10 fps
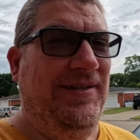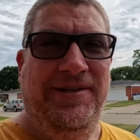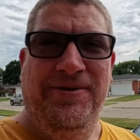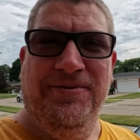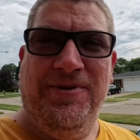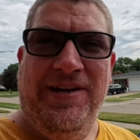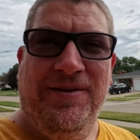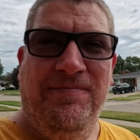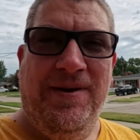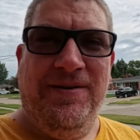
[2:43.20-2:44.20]
we'll try to
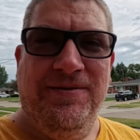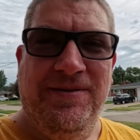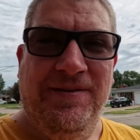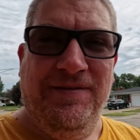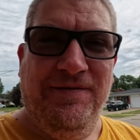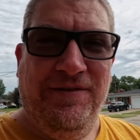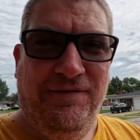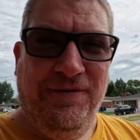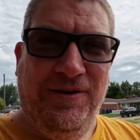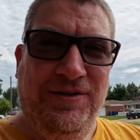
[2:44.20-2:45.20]
compare the
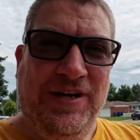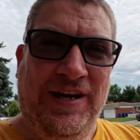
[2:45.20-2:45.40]
footage